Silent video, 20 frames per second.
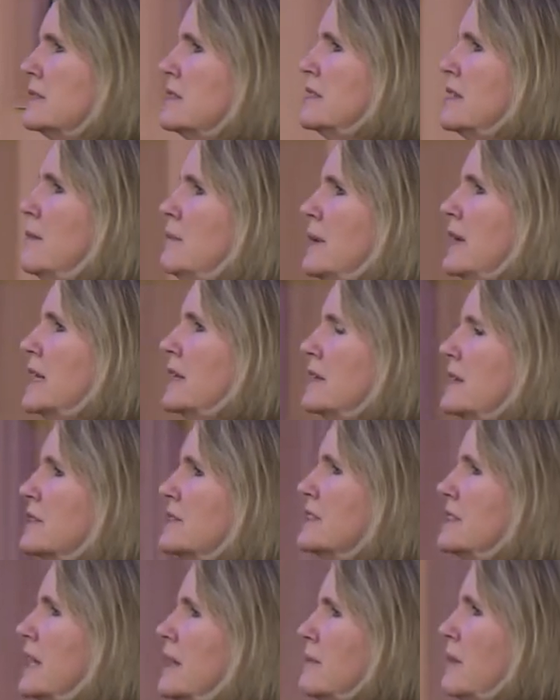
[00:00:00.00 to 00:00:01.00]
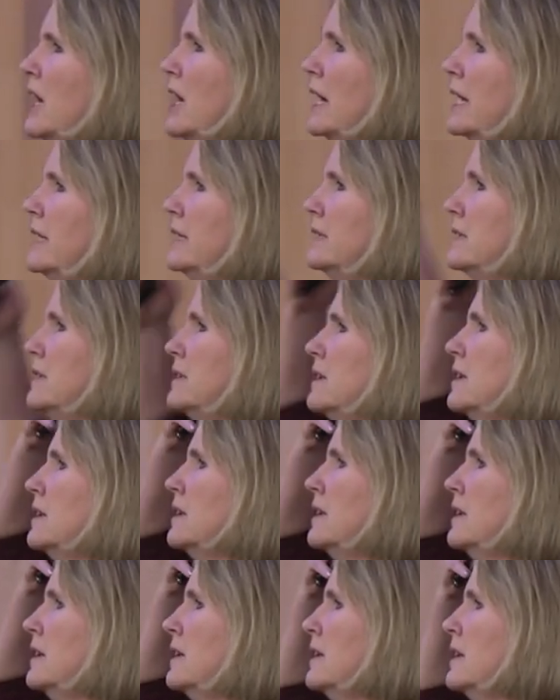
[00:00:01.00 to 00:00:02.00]
somebody their same height
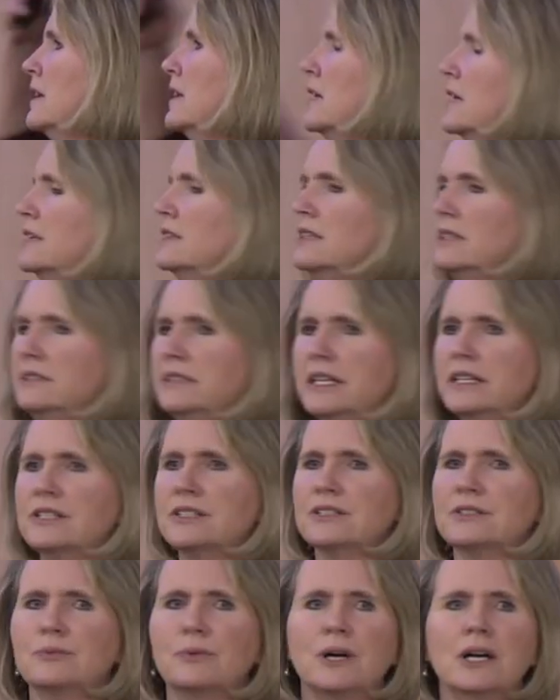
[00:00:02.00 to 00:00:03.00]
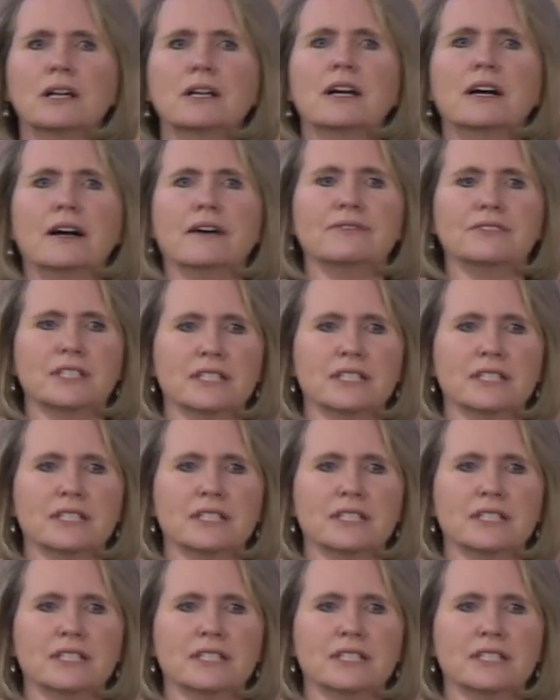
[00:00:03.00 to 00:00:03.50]
and then they just walk off